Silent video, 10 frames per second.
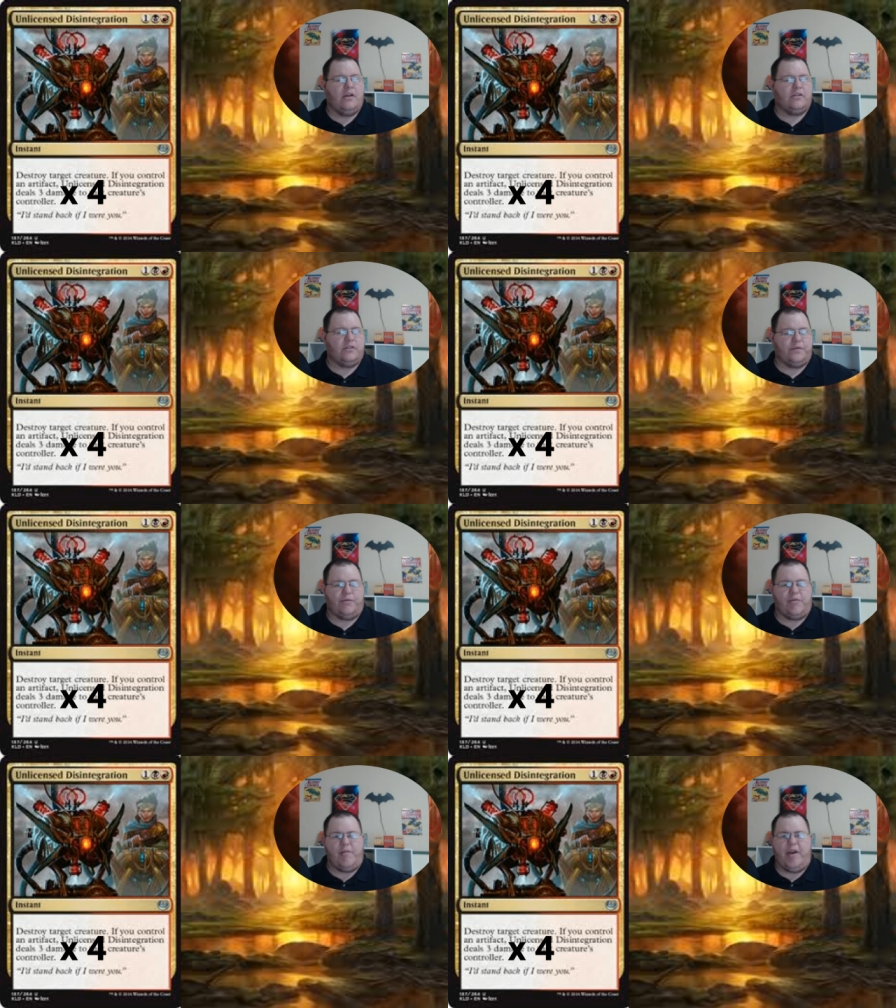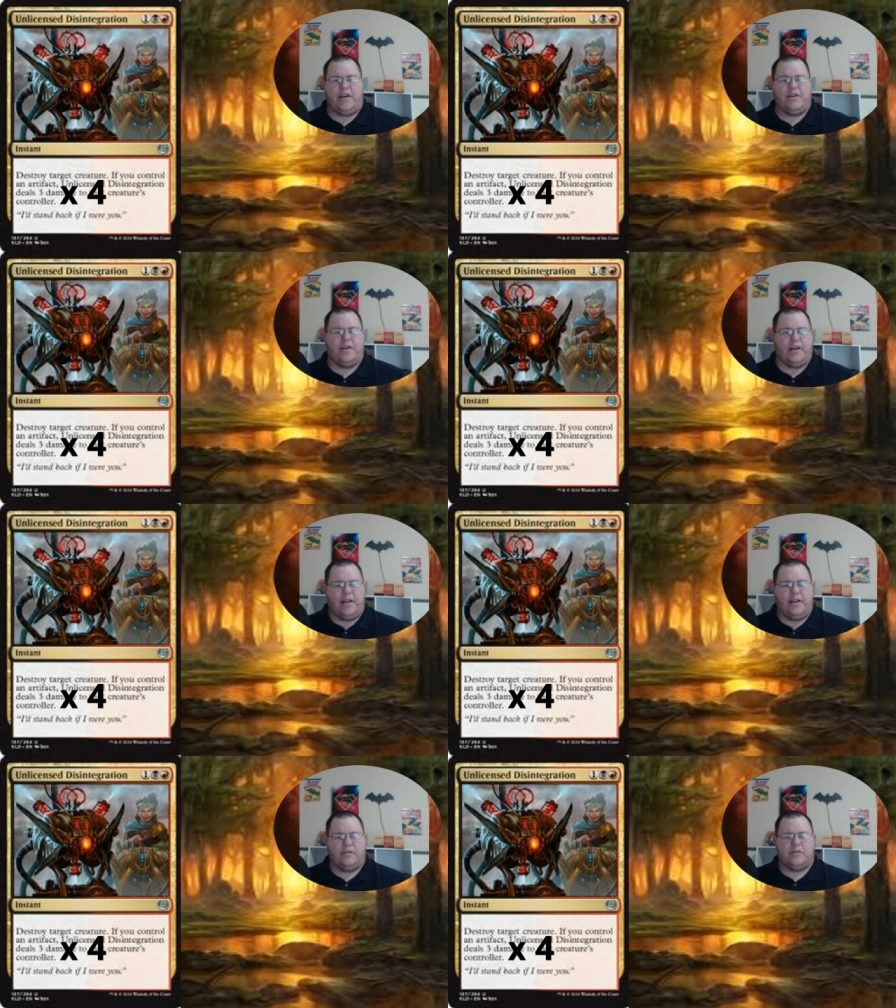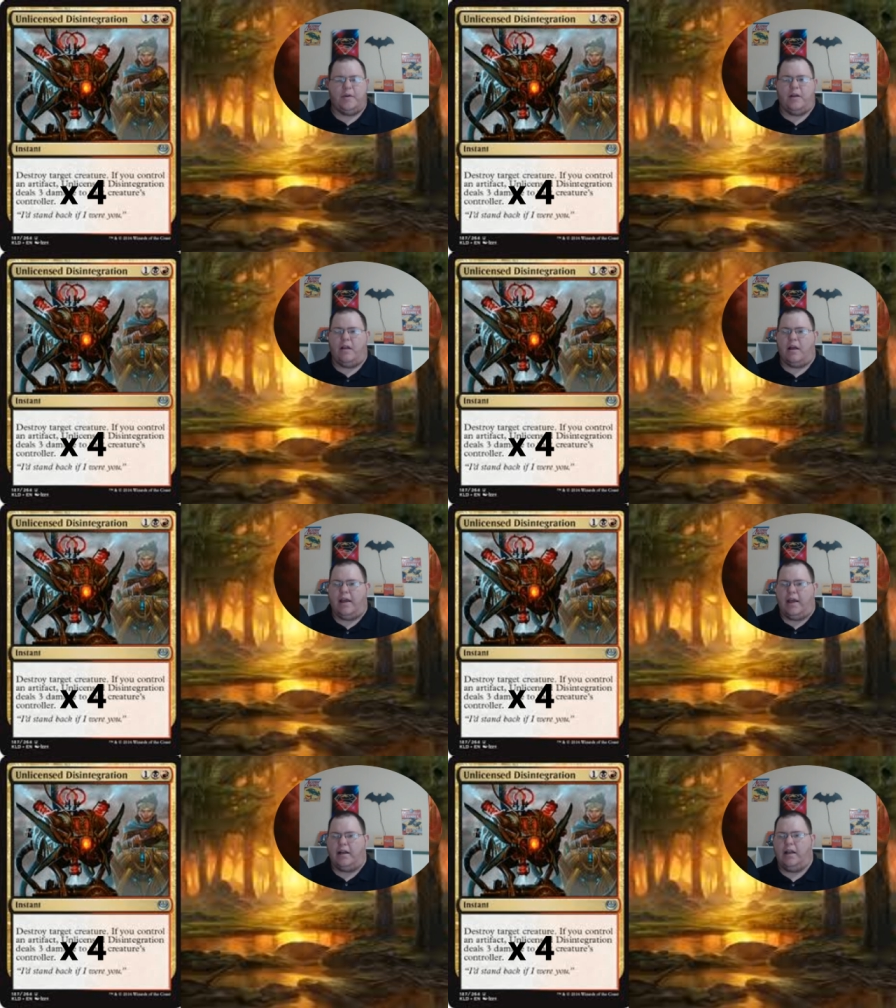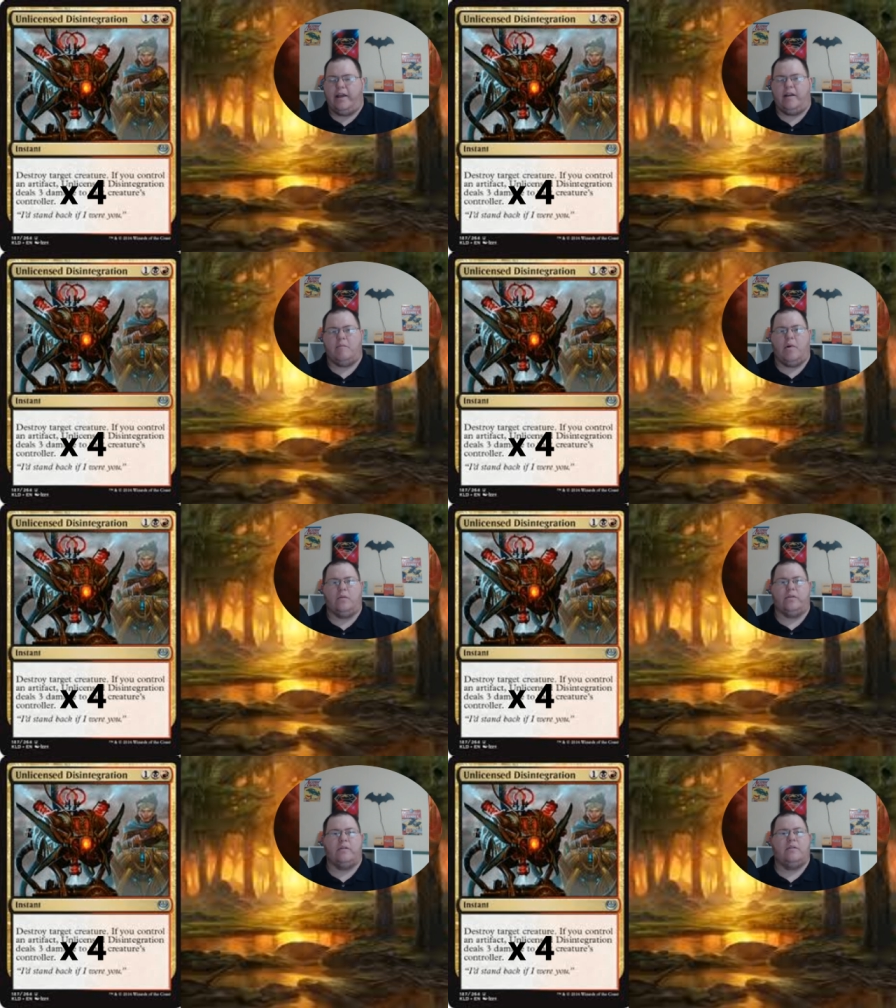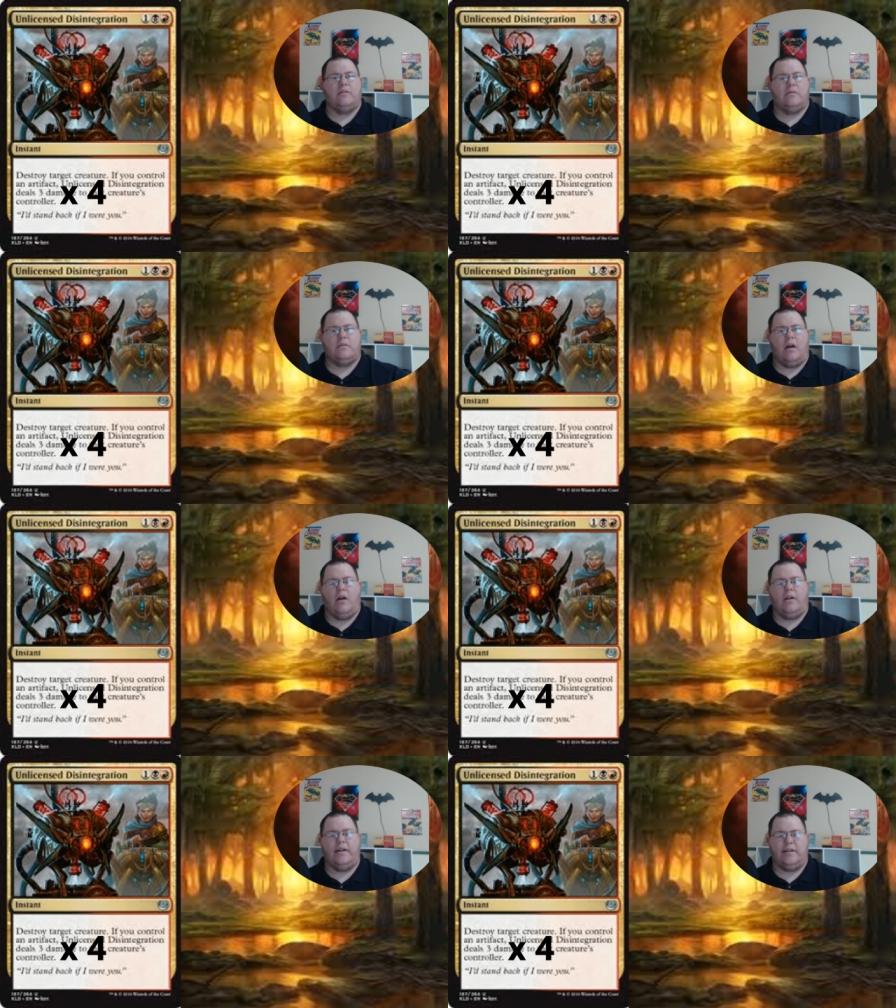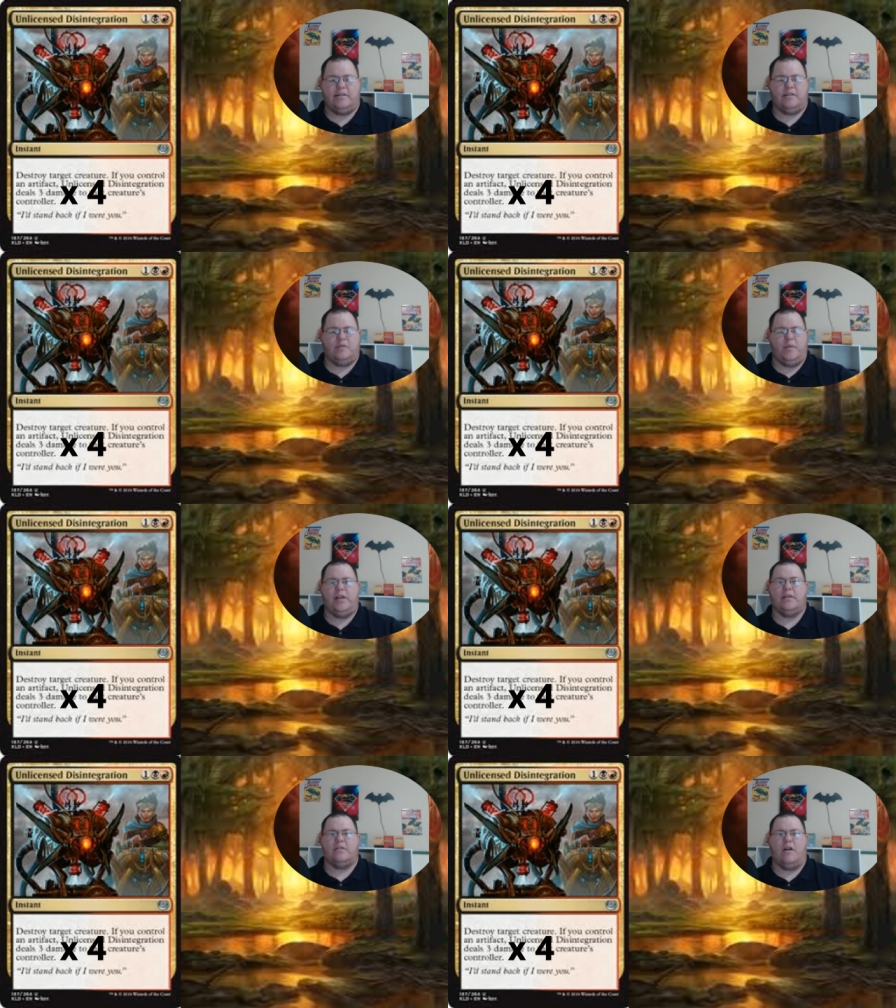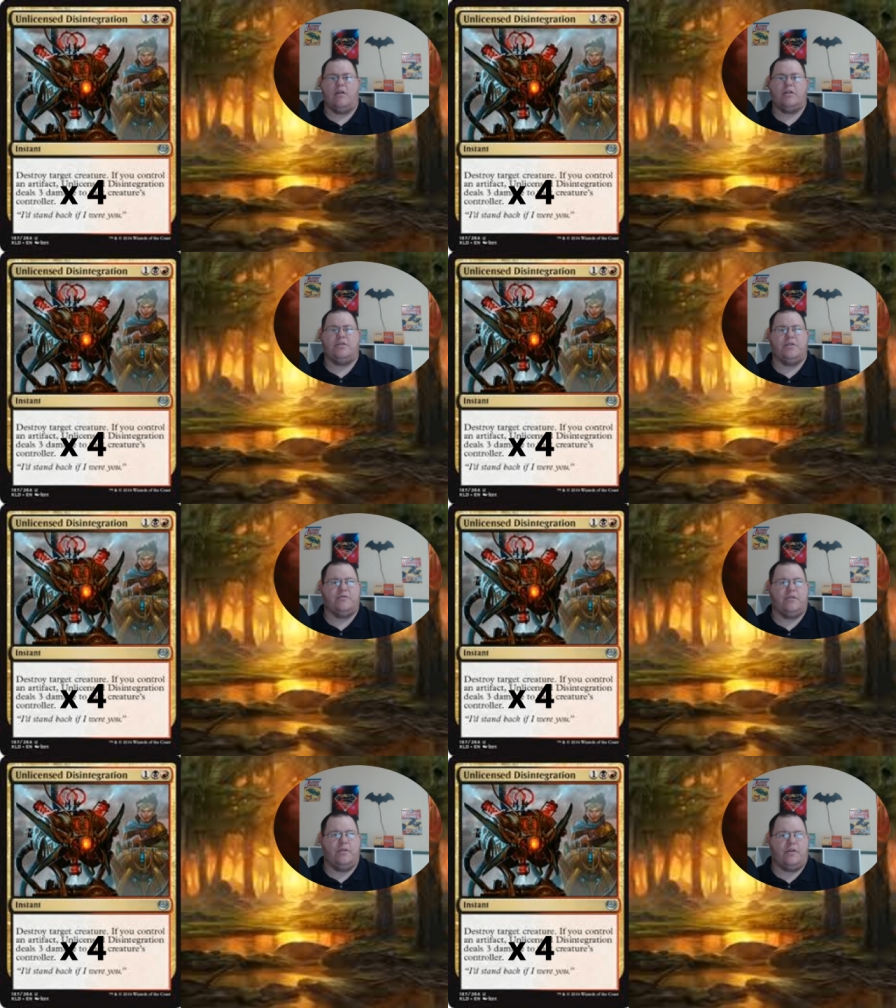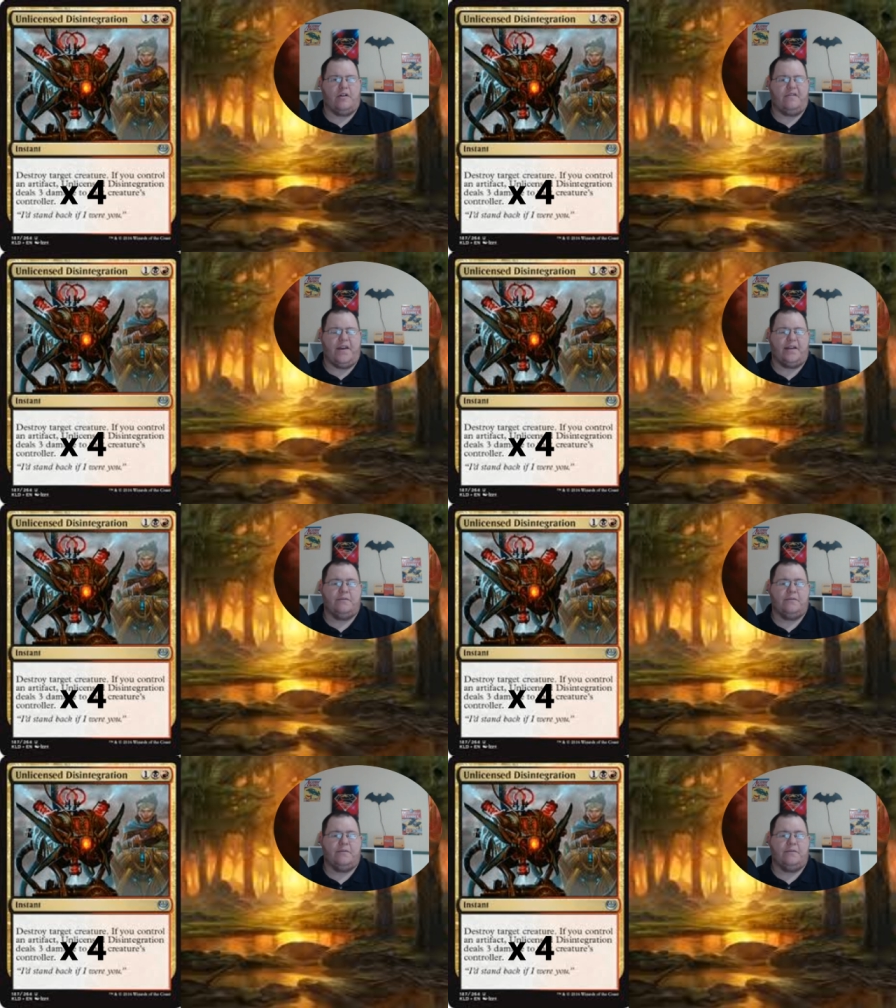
So for 3 mana, you get a kill spell and a lightning bolt, all at instant speed, as long as you control an artifact.